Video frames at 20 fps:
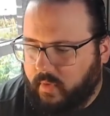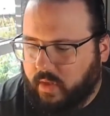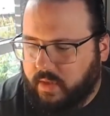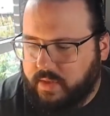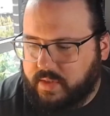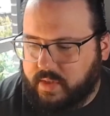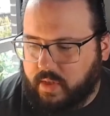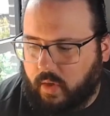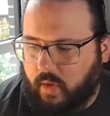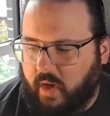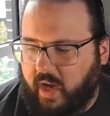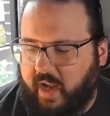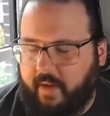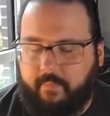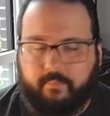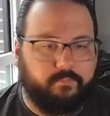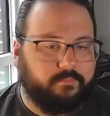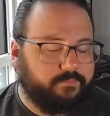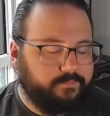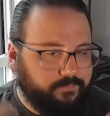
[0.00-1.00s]
So
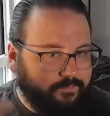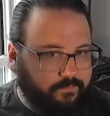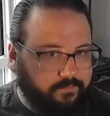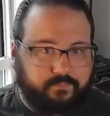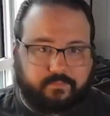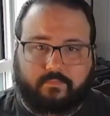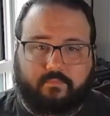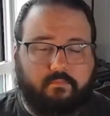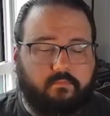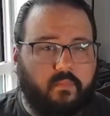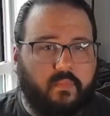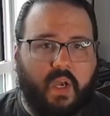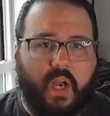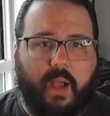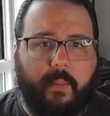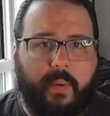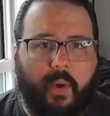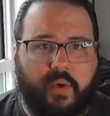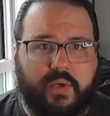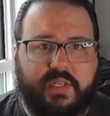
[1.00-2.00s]
I'm
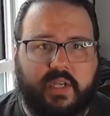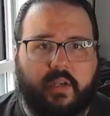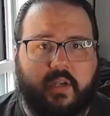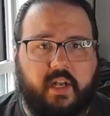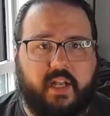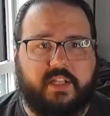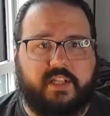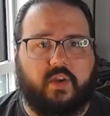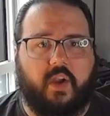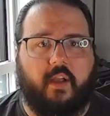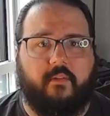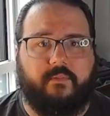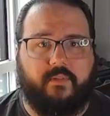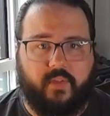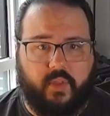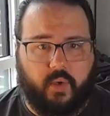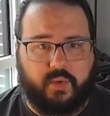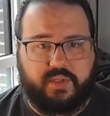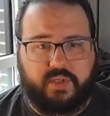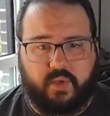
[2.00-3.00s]
posting on Instagram for
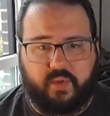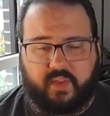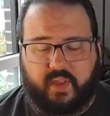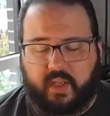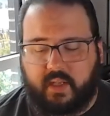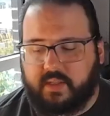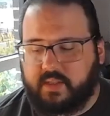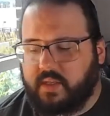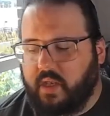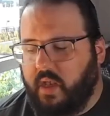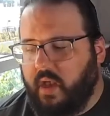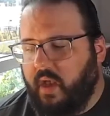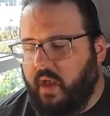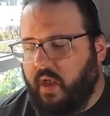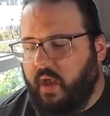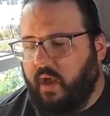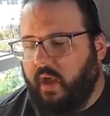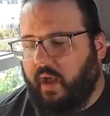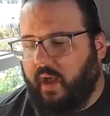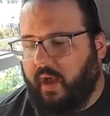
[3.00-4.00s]
those 2 things,
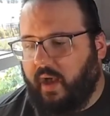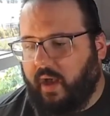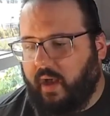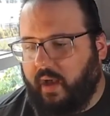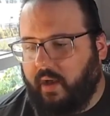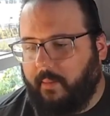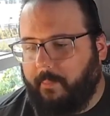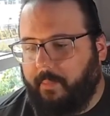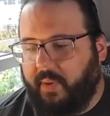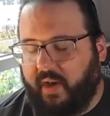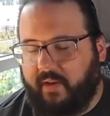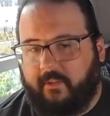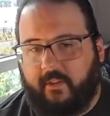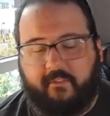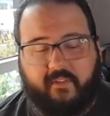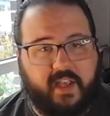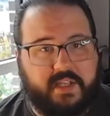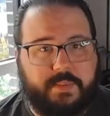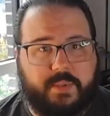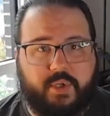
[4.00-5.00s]
but the
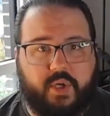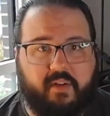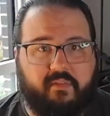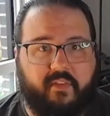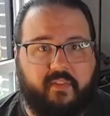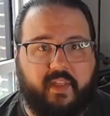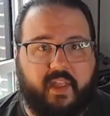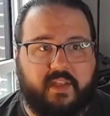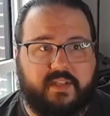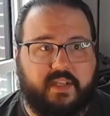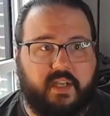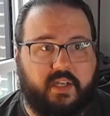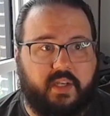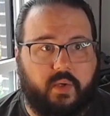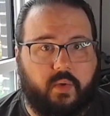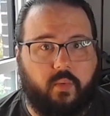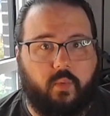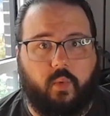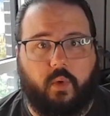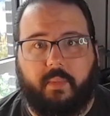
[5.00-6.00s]
vast majority of everything else I
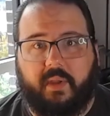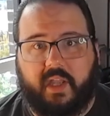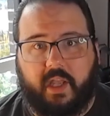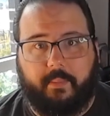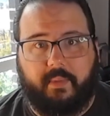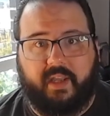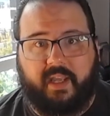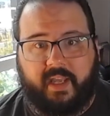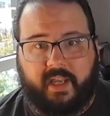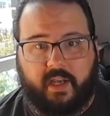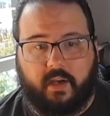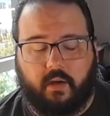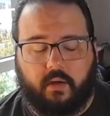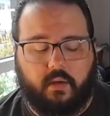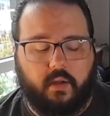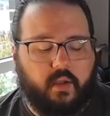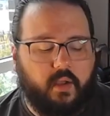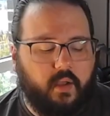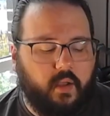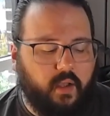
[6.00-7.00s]
do will be coming here.
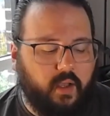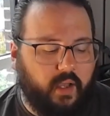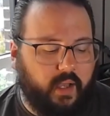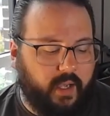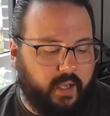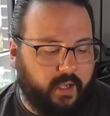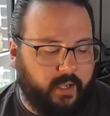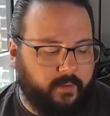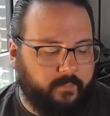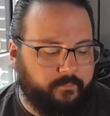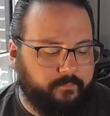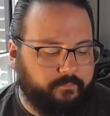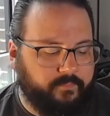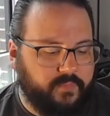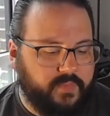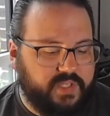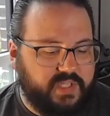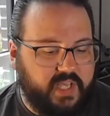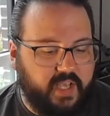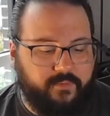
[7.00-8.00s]

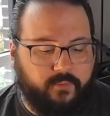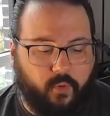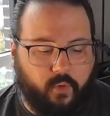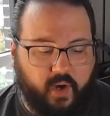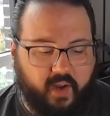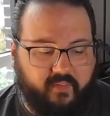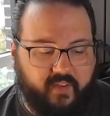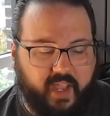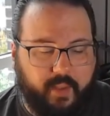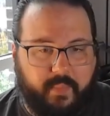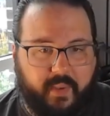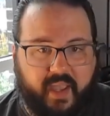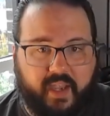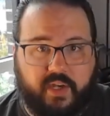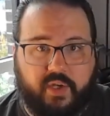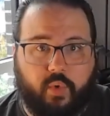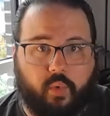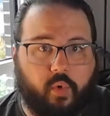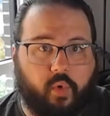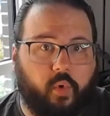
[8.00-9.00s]
Save for if I get back
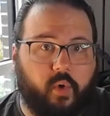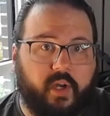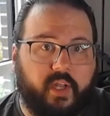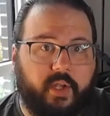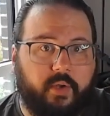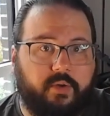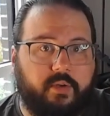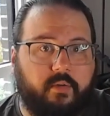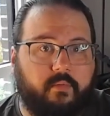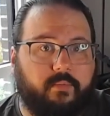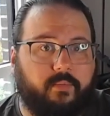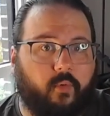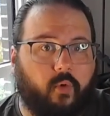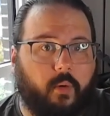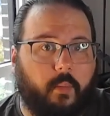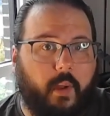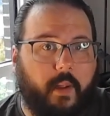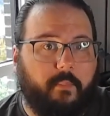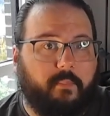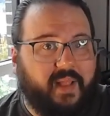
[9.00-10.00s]
into recording YouTube for
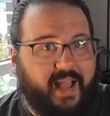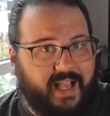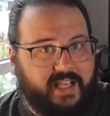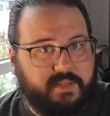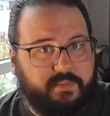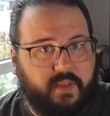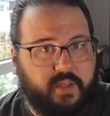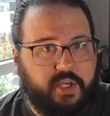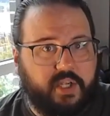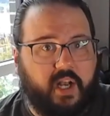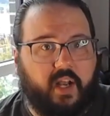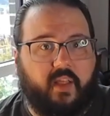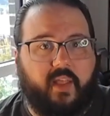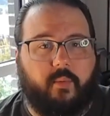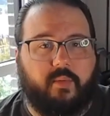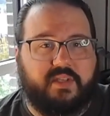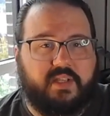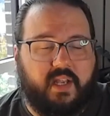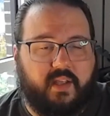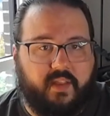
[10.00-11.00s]
my blacksmithing channel, that
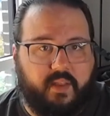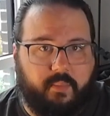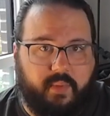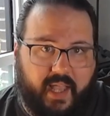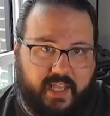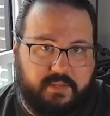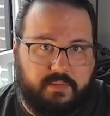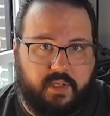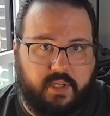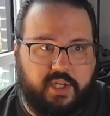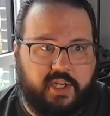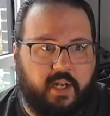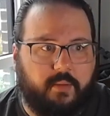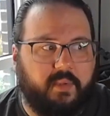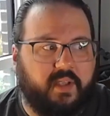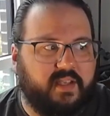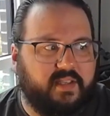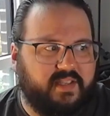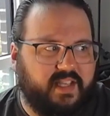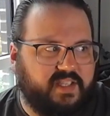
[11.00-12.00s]
will stay on the blacksmithing channel,
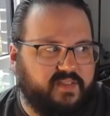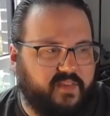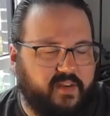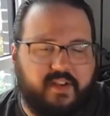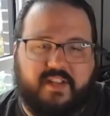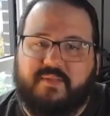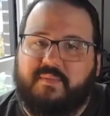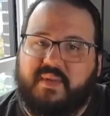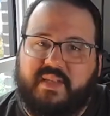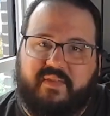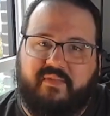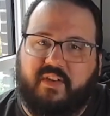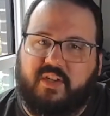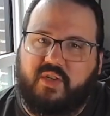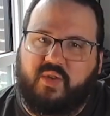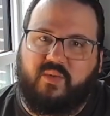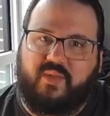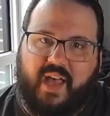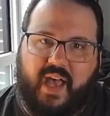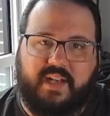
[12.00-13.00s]
because that's very specific
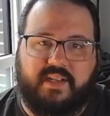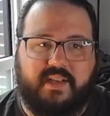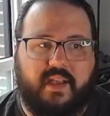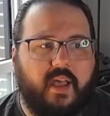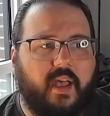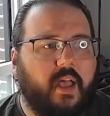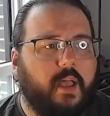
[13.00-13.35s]
to that.